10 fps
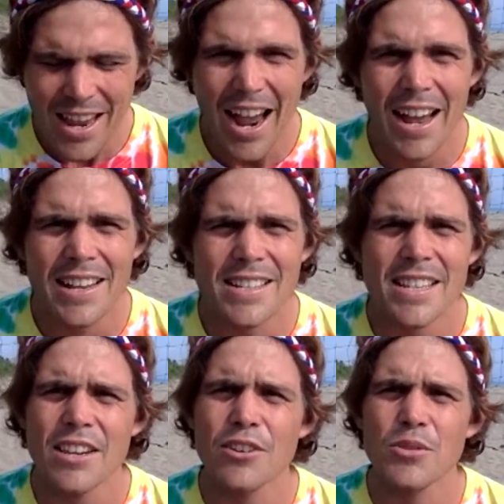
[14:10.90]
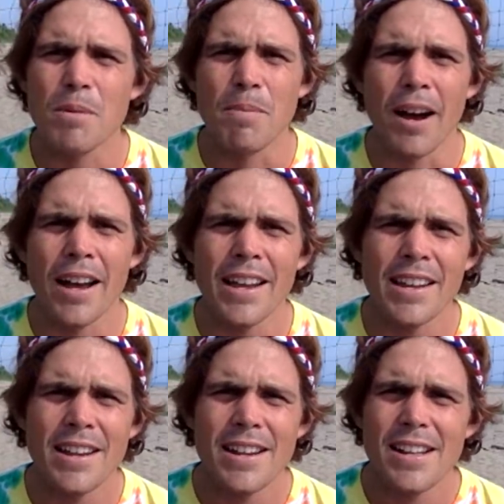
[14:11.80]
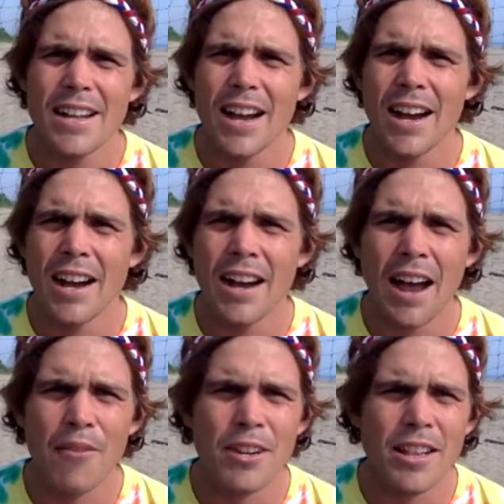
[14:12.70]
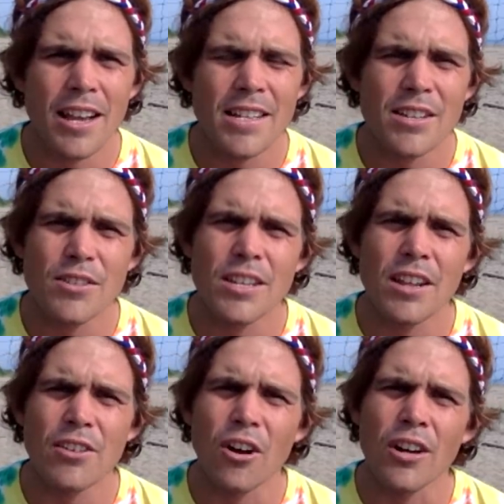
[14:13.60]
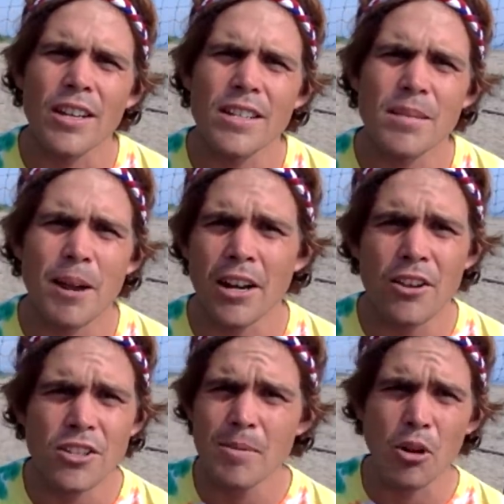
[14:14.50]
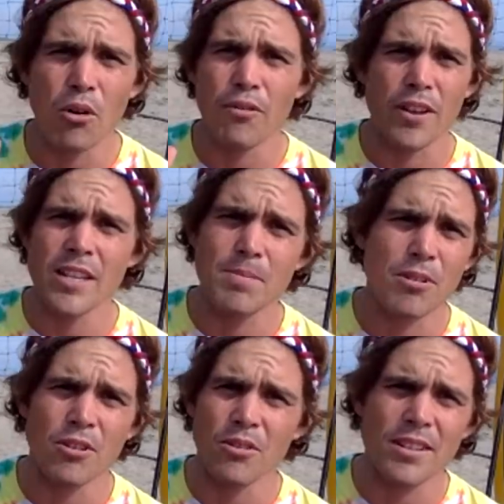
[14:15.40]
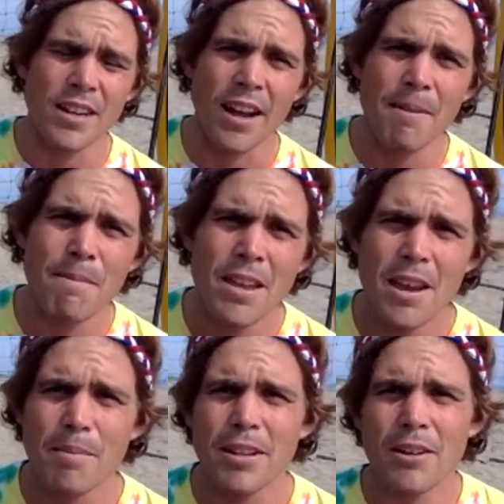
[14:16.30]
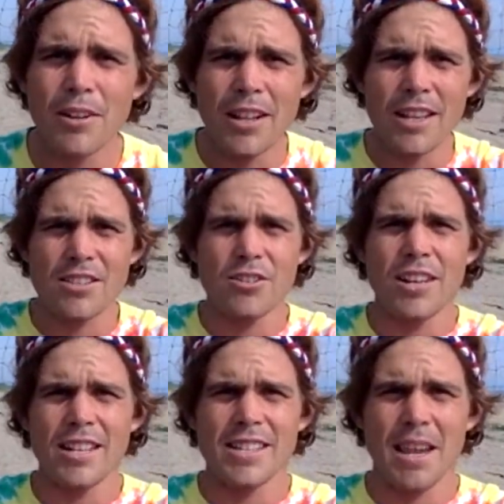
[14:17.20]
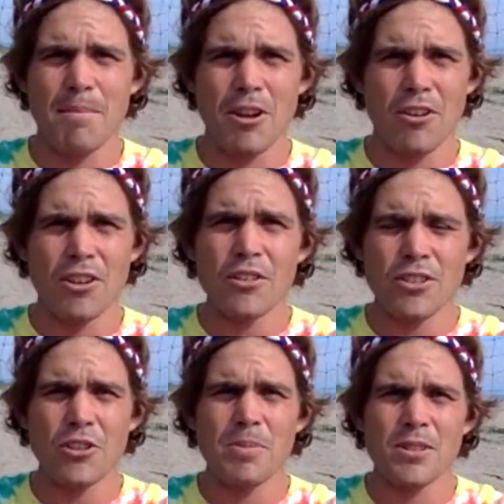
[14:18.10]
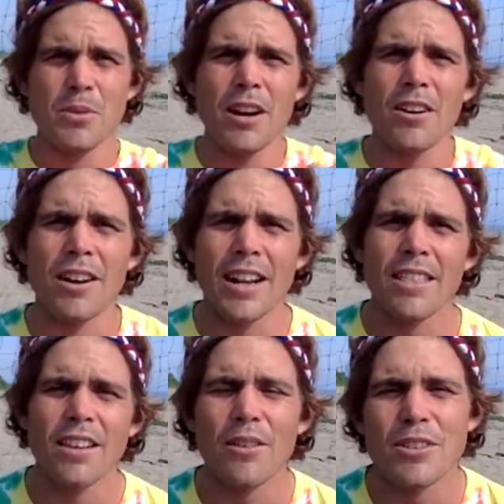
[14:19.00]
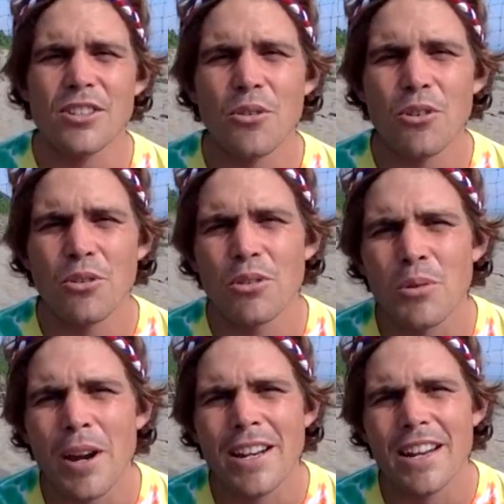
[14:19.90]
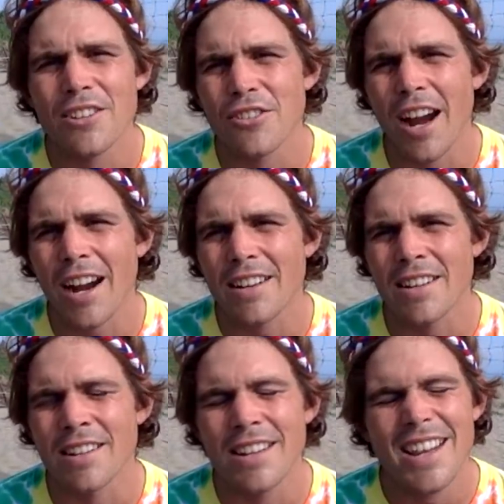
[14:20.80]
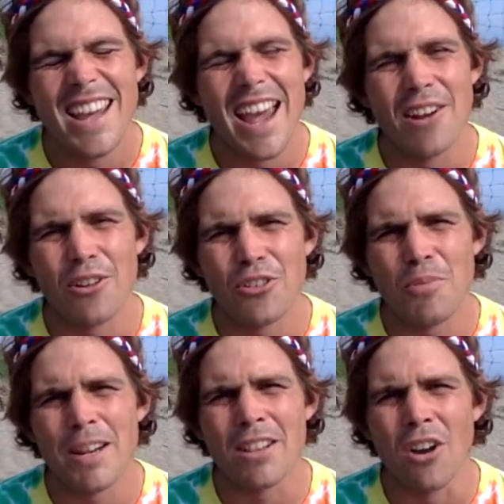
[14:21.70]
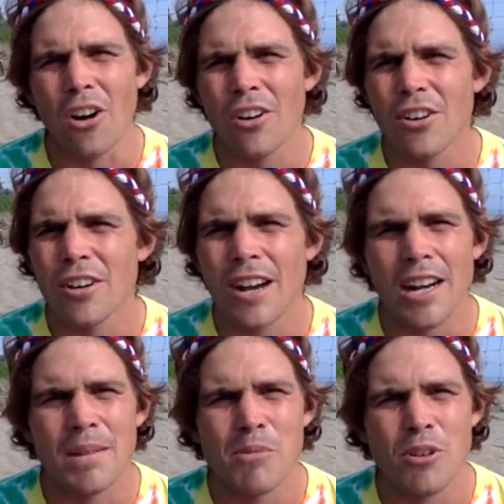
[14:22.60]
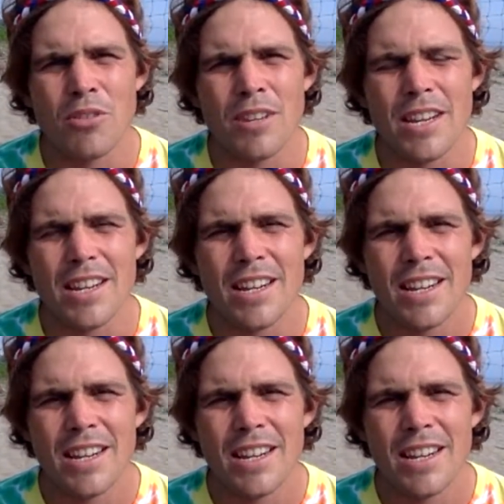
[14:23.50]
As the years went by, I realized there's another audience of mine. I used to be all Facebook all the time, but then I realized you guys came here on YouTube as well. And I thought that was so cool in a way to interact and also make longer and kind of more unique,